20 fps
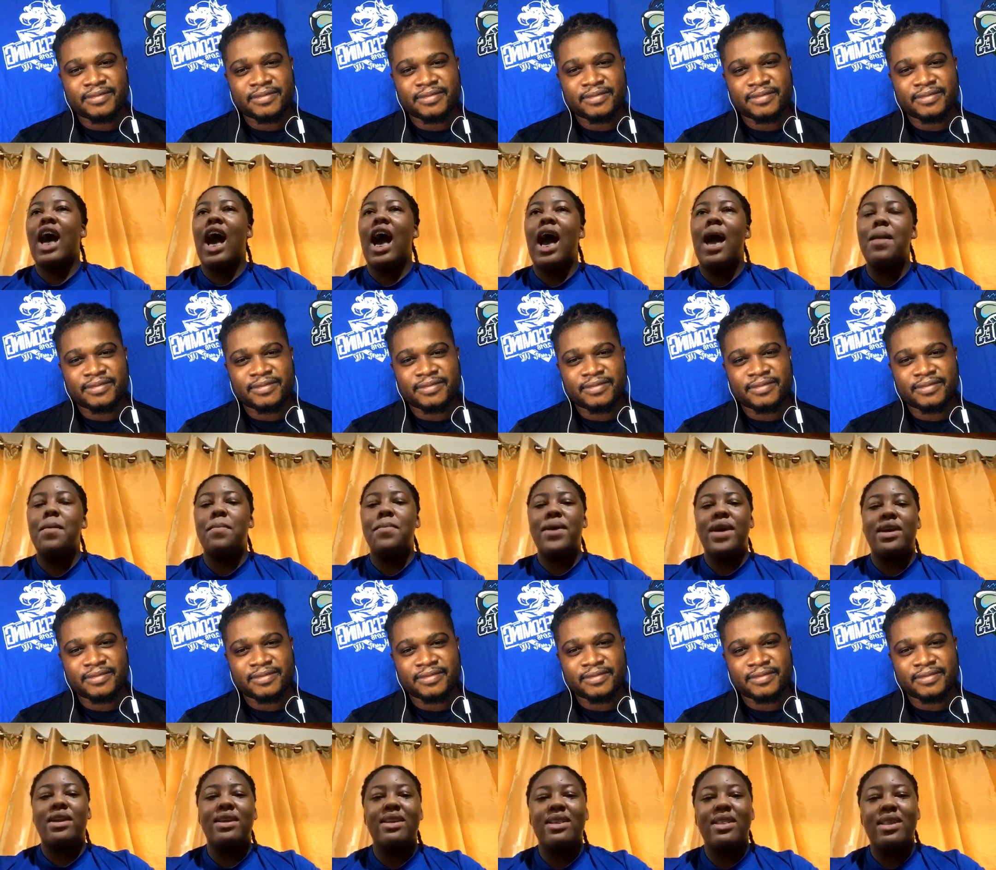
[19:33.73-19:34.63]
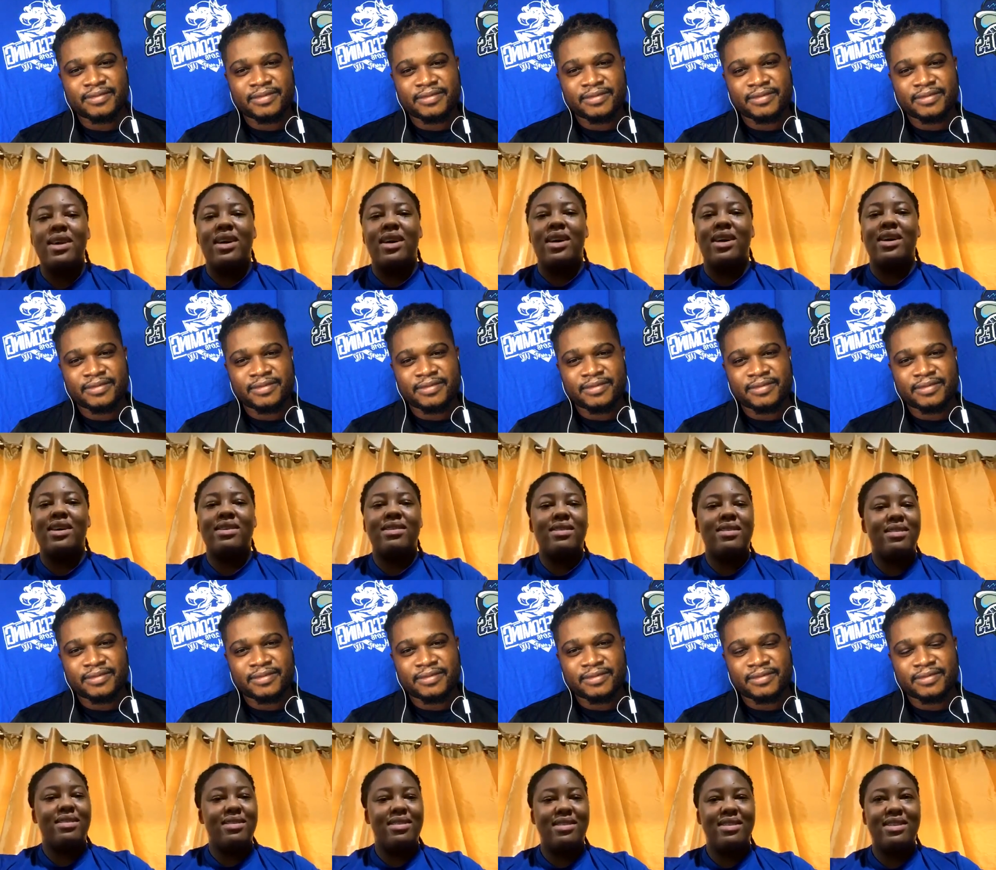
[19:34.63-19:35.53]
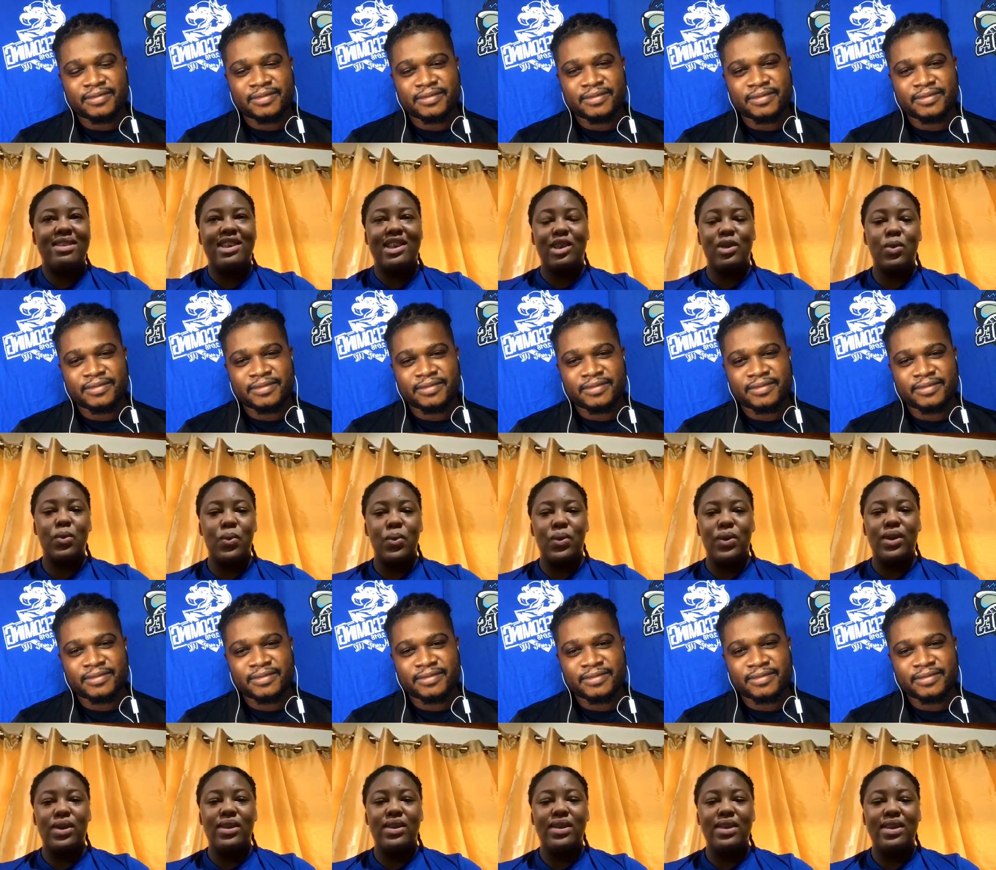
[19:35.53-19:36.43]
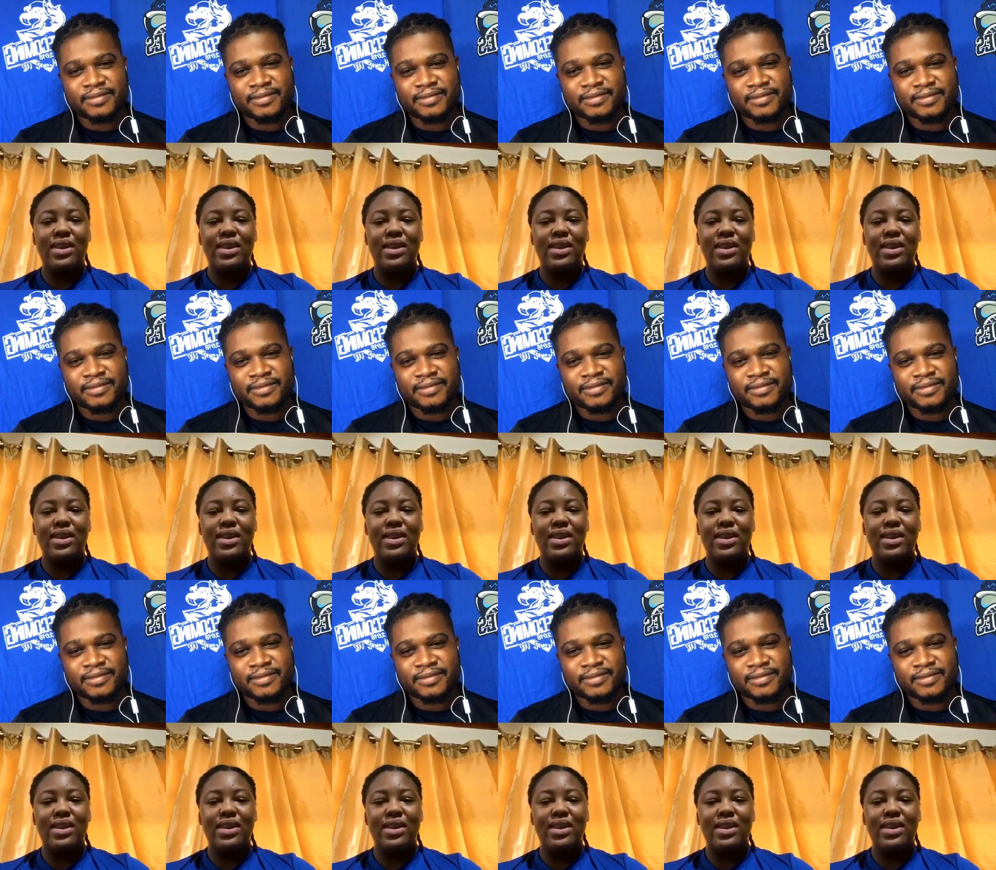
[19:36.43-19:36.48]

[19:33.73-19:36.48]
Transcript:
Speaker 1: and better the the school.